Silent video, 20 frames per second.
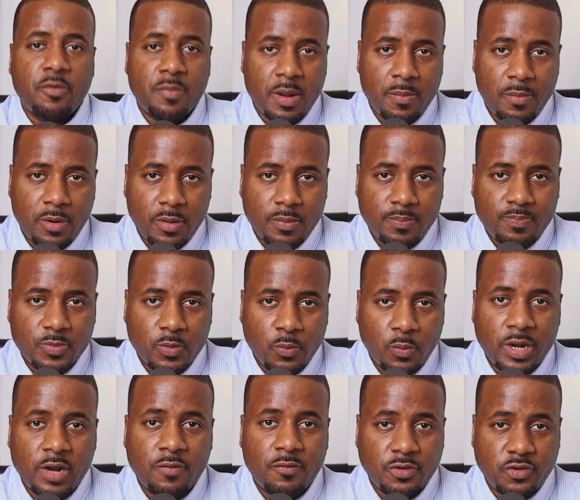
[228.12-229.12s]
remember,
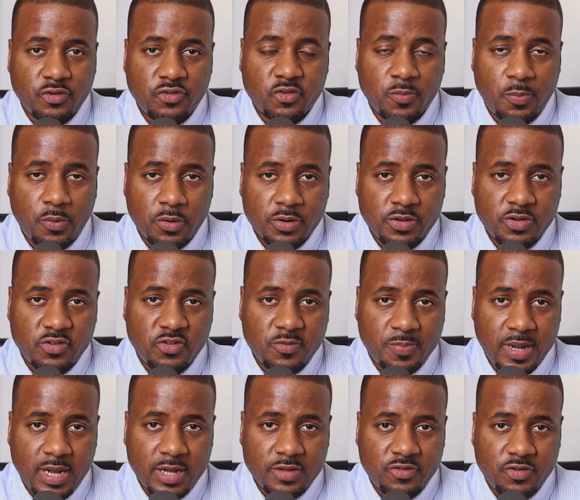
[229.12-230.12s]
whenever you support this
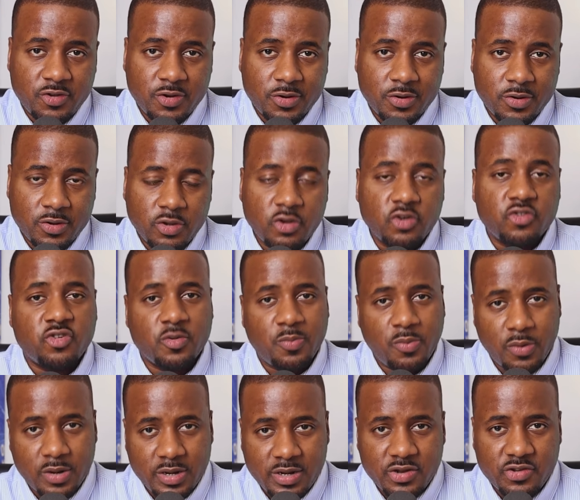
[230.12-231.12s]
sponsor, you're
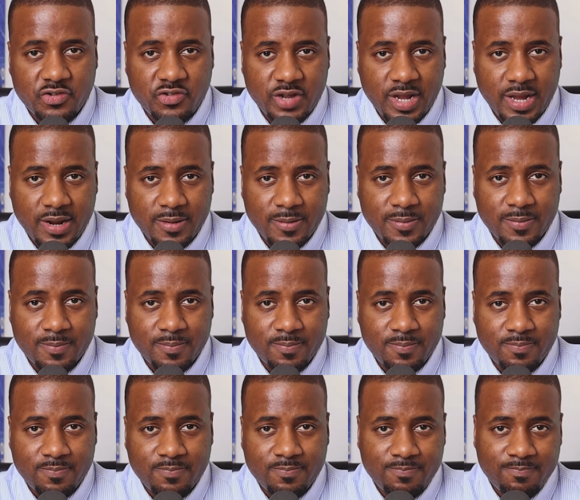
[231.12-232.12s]
supporting this channel.
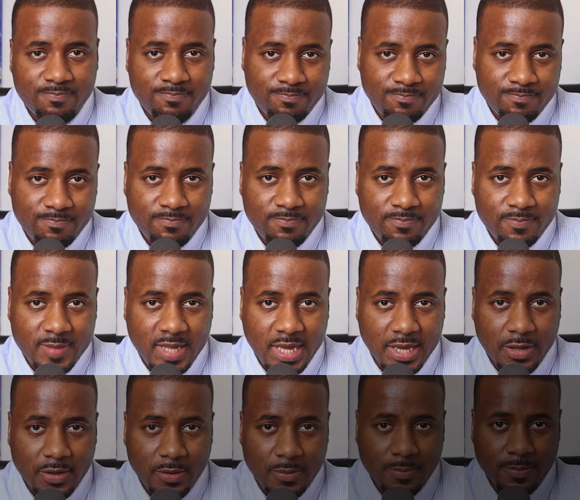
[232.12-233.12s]

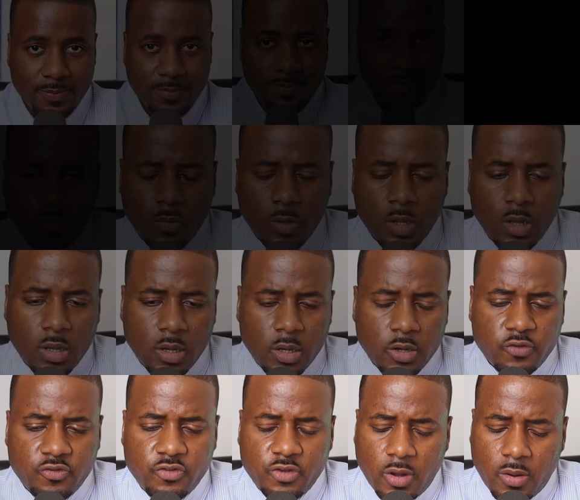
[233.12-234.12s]
Thank you.
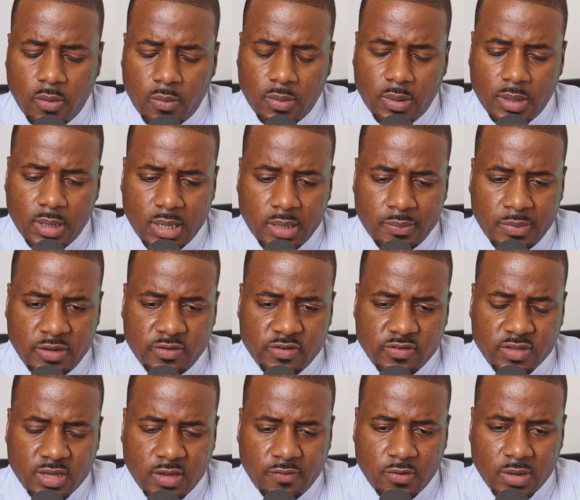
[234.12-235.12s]
So let me
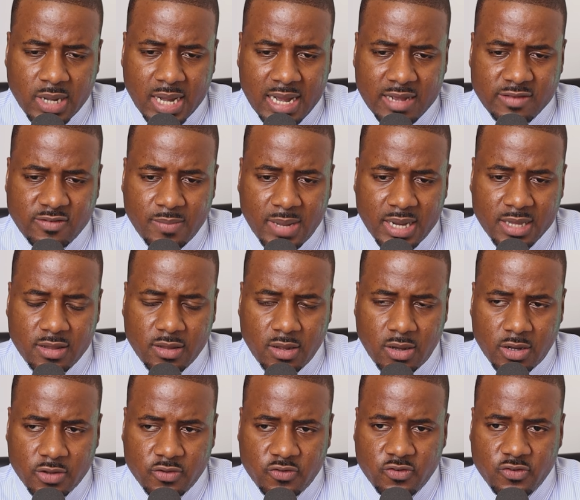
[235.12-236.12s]
just give you guys my
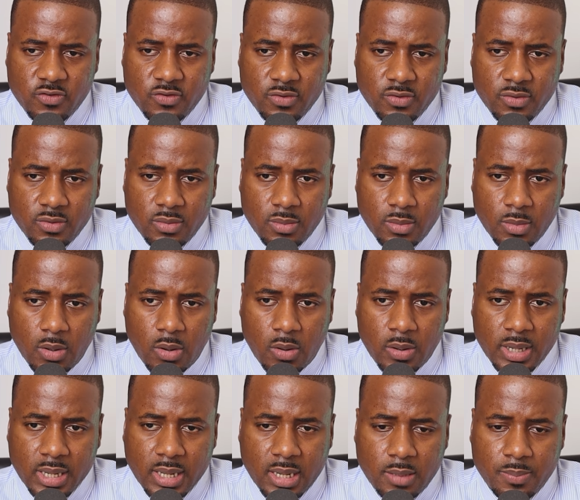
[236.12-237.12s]
thoughts
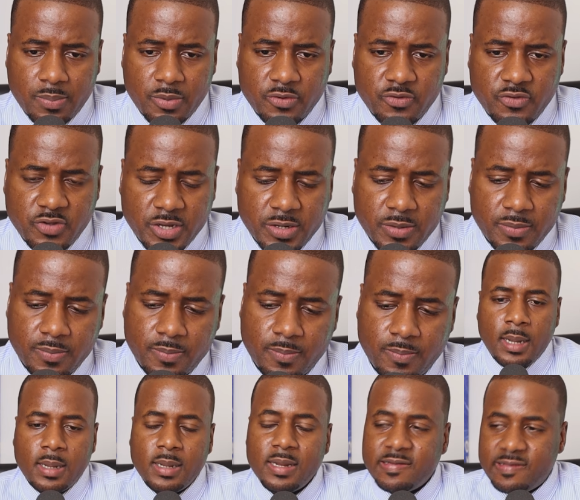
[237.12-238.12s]
on the Clippers here.
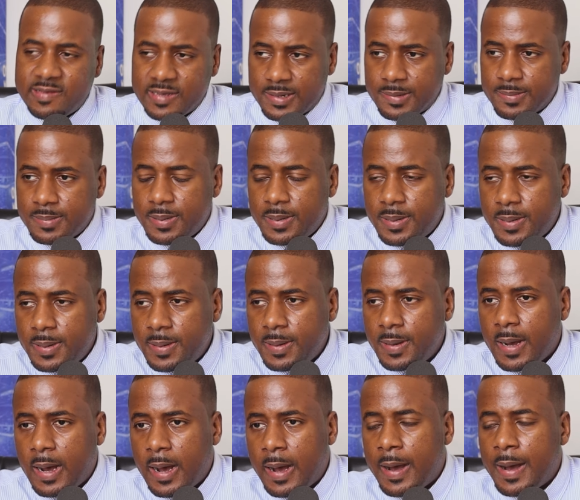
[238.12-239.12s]
Listen,
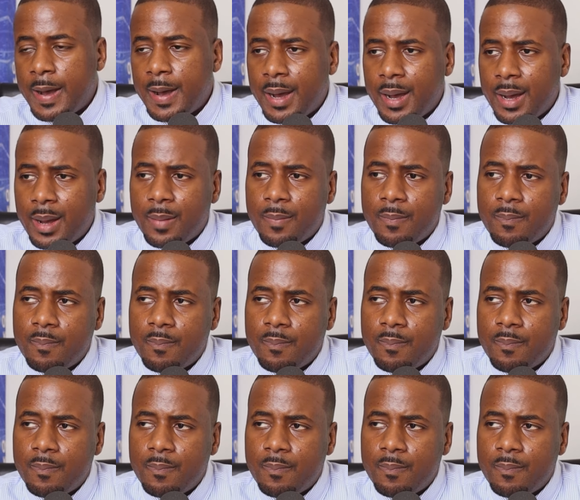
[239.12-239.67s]
I